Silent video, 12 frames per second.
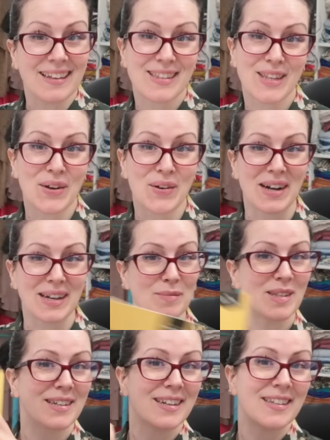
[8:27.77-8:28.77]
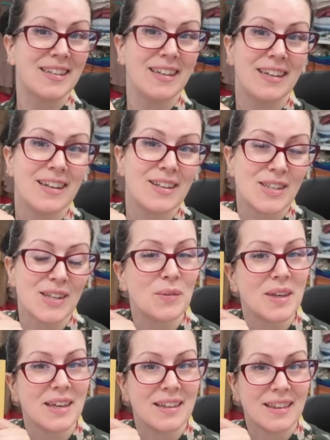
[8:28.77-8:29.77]
So I'm starting
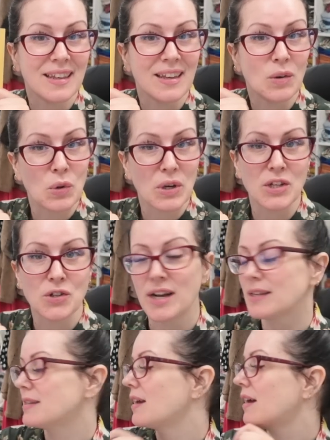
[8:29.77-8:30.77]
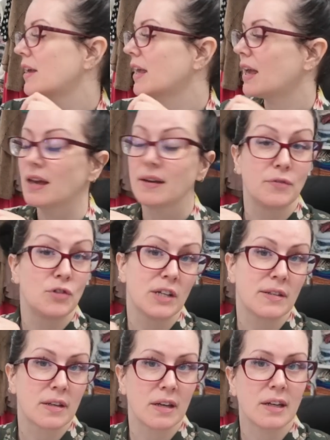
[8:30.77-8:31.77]
sewing the orchid dress. I have
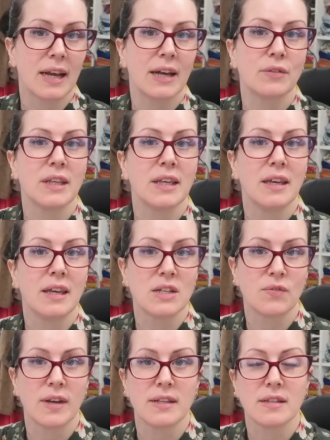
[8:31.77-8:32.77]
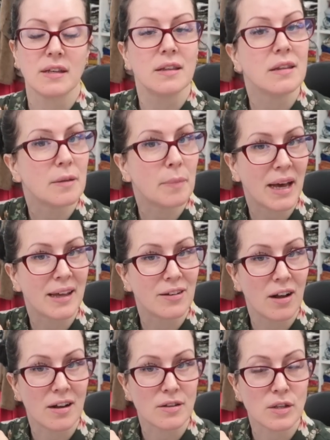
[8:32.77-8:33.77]
just cut out the interfacing that the pattern
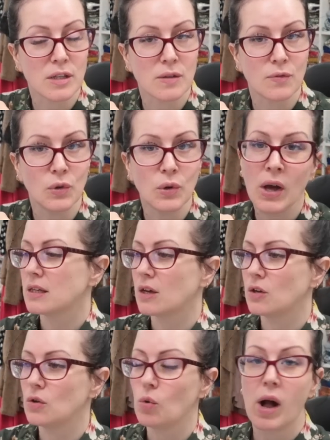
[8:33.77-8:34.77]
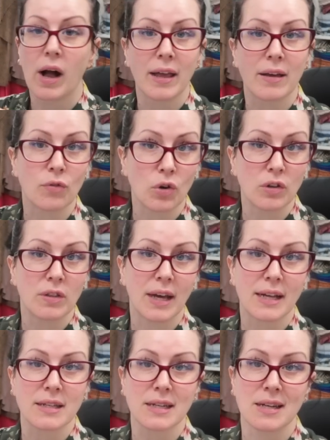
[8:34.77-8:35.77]
asks for, so I have got
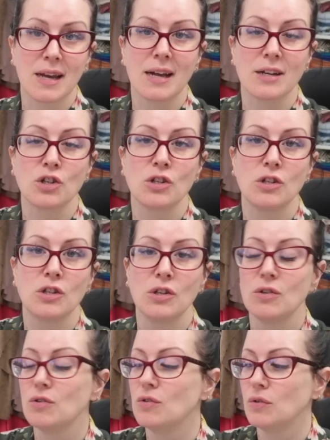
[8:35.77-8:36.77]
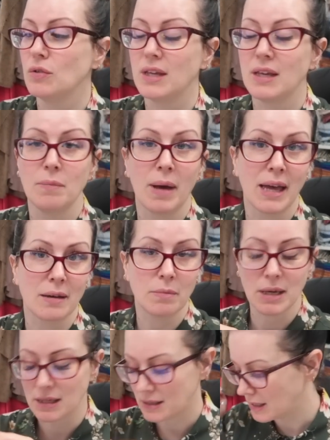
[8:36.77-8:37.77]
that attached to the pattern
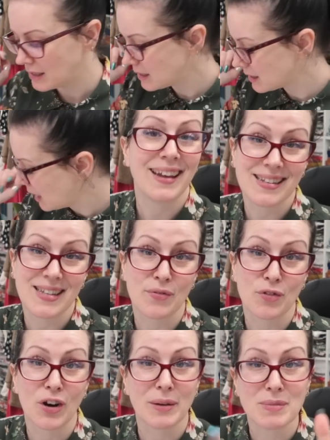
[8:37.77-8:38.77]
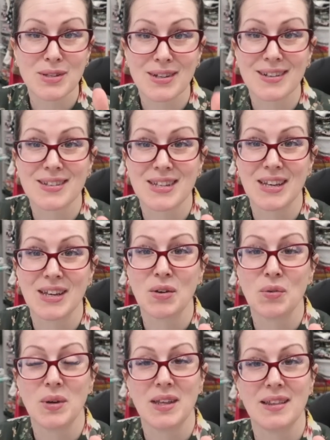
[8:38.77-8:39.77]
pieces. And as ever, I'm starting
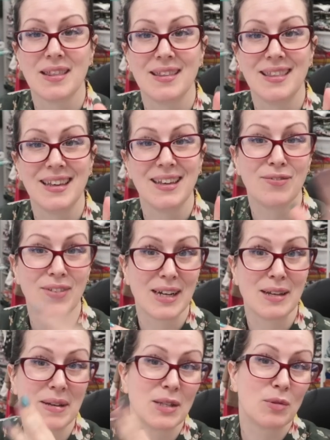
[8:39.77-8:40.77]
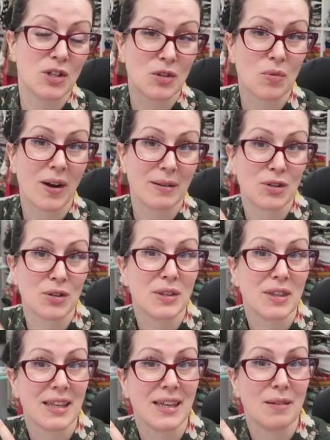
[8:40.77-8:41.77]
with the fiddly bits, which is why I'm
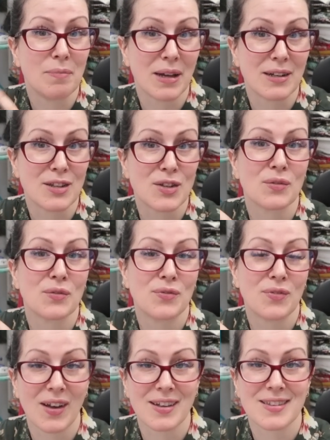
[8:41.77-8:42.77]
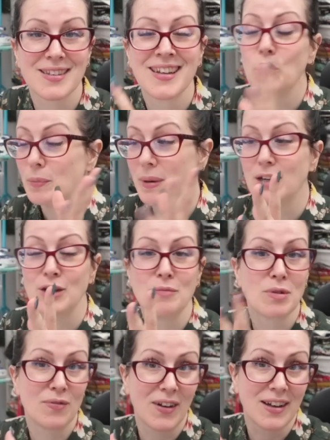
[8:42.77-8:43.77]
doing the buttons first, or the button
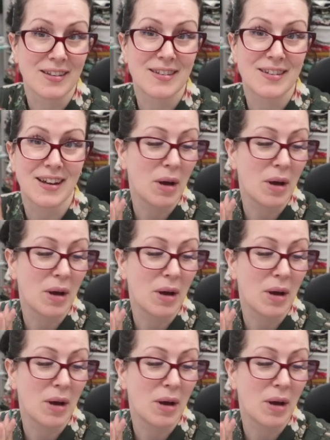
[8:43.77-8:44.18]
loops first.